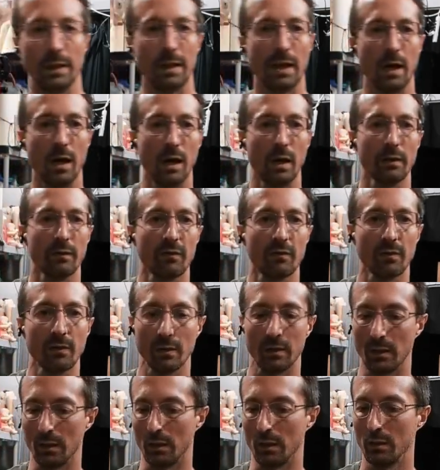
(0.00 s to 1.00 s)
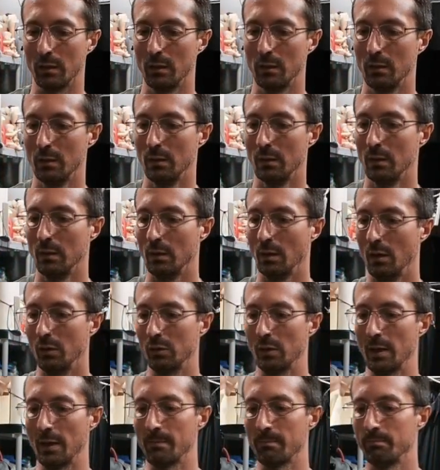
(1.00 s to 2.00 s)
Honestly,
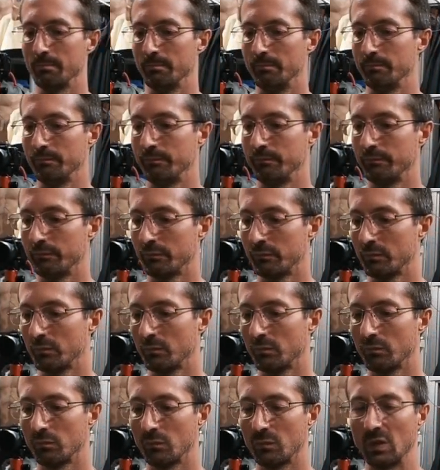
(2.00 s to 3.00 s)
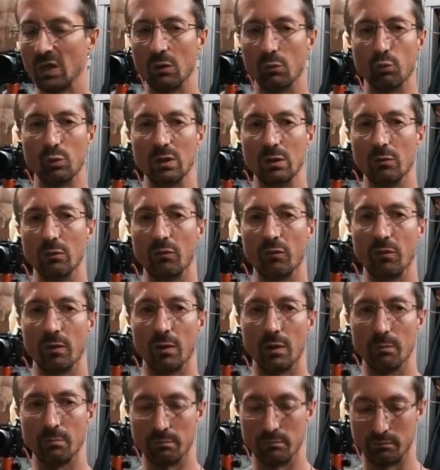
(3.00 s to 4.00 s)
okay. You re-loosen up.